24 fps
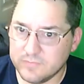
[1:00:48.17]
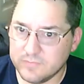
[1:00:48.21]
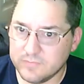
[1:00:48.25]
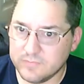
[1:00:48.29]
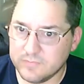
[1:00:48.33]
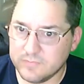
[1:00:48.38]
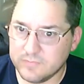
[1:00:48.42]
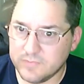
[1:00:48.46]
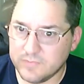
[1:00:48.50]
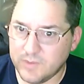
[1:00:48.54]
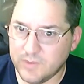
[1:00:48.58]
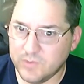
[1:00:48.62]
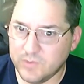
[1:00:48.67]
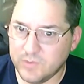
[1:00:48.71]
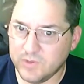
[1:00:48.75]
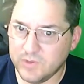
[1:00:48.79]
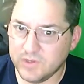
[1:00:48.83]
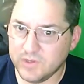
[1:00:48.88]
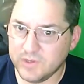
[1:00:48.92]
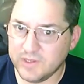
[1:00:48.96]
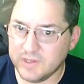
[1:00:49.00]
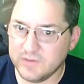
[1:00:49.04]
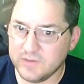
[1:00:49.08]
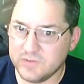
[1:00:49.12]
will look
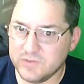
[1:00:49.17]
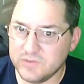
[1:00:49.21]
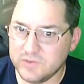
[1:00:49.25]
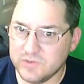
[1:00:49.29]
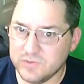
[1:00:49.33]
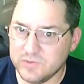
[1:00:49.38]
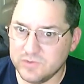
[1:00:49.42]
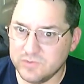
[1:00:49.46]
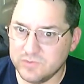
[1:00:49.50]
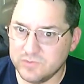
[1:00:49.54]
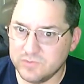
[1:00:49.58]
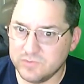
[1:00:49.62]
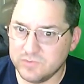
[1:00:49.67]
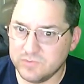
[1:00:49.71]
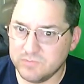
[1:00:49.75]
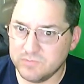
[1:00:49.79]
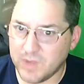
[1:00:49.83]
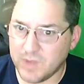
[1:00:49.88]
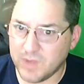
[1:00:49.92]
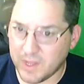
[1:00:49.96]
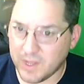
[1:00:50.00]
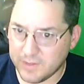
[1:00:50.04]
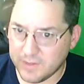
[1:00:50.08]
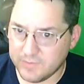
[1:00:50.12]
into
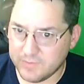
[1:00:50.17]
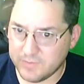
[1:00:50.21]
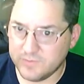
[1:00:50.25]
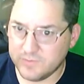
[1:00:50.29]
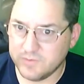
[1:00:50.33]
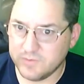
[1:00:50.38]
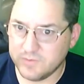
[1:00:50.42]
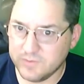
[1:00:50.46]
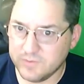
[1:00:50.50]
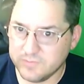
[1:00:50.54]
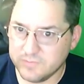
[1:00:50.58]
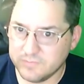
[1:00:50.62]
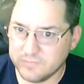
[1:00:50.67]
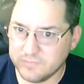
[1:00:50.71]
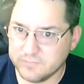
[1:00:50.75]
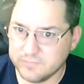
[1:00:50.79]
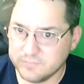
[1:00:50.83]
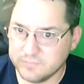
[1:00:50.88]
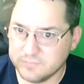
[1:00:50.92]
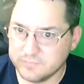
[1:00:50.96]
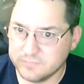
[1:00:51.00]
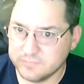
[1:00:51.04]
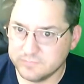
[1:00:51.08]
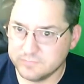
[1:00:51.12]
mods
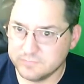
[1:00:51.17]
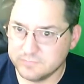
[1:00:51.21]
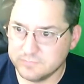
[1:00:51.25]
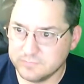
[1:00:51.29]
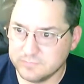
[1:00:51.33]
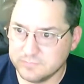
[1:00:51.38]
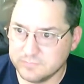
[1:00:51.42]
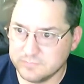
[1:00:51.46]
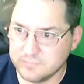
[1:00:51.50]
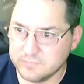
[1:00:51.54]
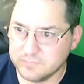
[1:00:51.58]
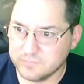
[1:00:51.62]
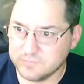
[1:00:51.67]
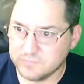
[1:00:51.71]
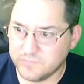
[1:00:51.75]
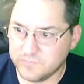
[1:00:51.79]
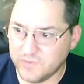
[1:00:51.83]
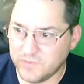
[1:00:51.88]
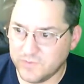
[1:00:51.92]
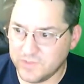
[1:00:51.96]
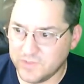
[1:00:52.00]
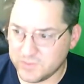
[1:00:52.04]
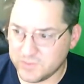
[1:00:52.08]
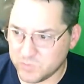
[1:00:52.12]
for
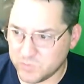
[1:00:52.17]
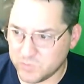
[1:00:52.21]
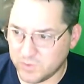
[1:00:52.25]
this one.